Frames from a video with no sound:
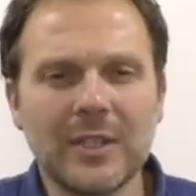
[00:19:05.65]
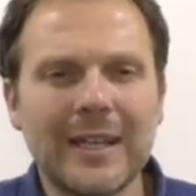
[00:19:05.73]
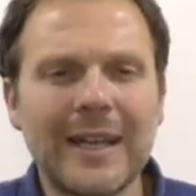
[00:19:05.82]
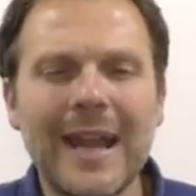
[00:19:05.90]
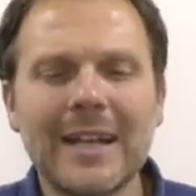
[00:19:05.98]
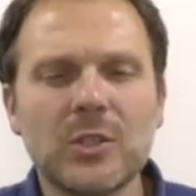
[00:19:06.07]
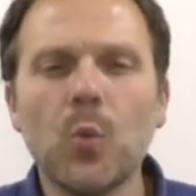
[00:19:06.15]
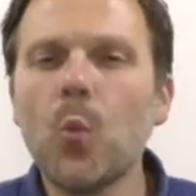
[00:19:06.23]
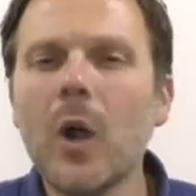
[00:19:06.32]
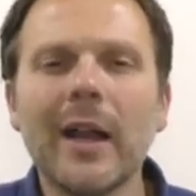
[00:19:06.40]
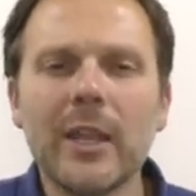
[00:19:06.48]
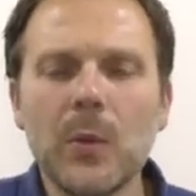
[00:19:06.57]
I didn't ask
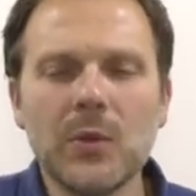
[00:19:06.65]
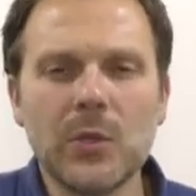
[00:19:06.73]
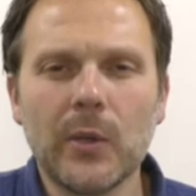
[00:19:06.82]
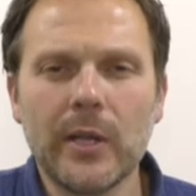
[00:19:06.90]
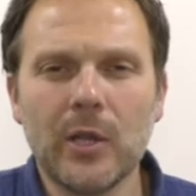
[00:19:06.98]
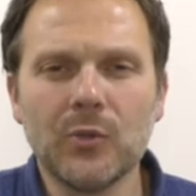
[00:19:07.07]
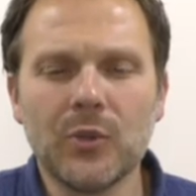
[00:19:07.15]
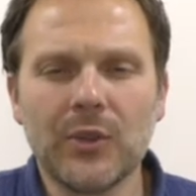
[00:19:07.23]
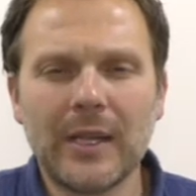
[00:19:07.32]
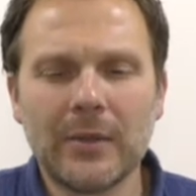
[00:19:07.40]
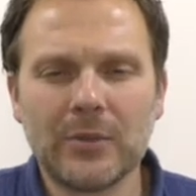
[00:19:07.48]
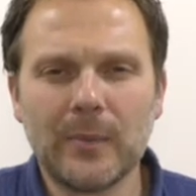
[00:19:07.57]
why it was only
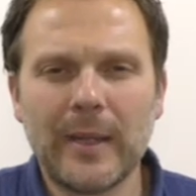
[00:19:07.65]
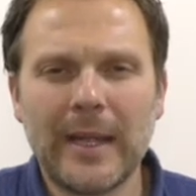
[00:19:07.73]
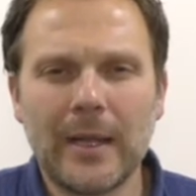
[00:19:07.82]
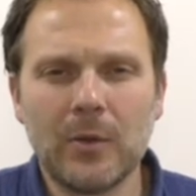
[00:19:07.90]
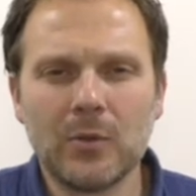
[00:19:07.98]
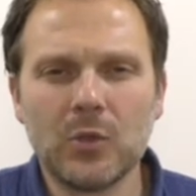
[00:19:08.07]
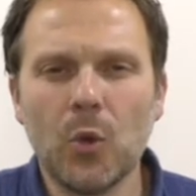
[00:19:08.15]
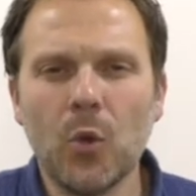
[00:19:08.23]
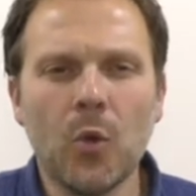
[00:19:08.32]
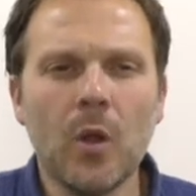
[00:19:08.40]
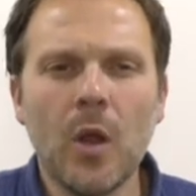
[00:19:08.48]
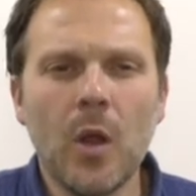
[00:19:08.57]
£100,000
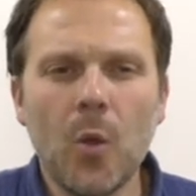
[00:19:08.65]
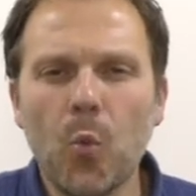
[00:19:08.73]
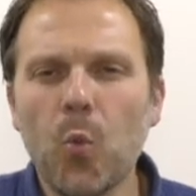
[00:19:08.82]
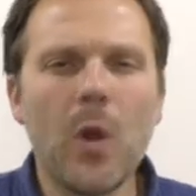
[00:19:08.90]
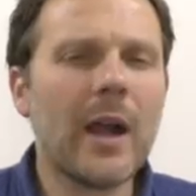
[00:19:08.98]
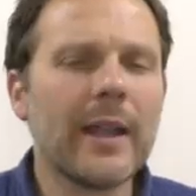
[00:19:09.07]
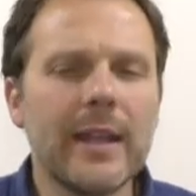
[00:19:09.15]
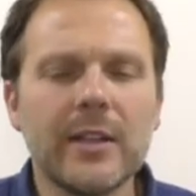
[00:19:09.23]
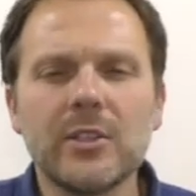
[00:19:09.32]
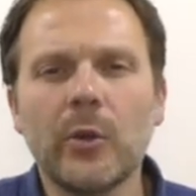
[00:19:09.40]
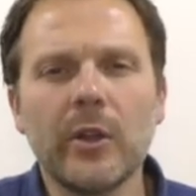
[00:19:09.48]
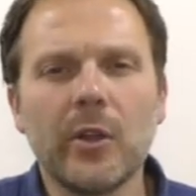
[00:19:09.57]
or why
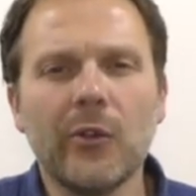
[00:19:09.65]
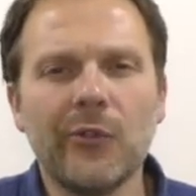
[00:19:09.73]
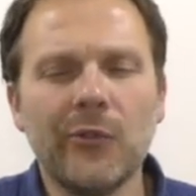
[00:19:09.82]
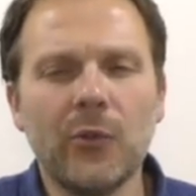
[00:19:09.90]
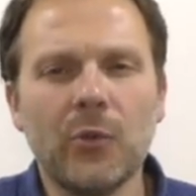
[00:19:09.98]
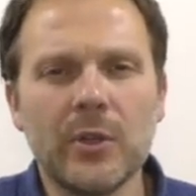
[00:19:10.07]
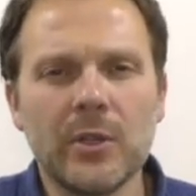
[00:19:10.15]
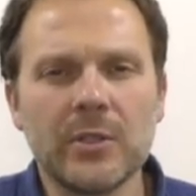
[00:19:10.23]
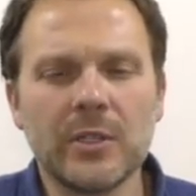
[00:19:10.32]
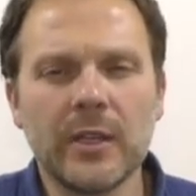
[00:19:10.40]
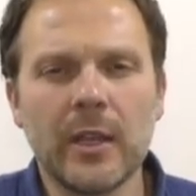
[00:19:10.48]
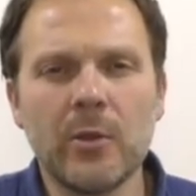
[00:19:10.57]
it's only got 4 years
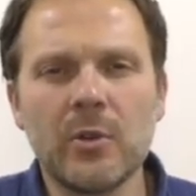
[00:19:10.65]
to go.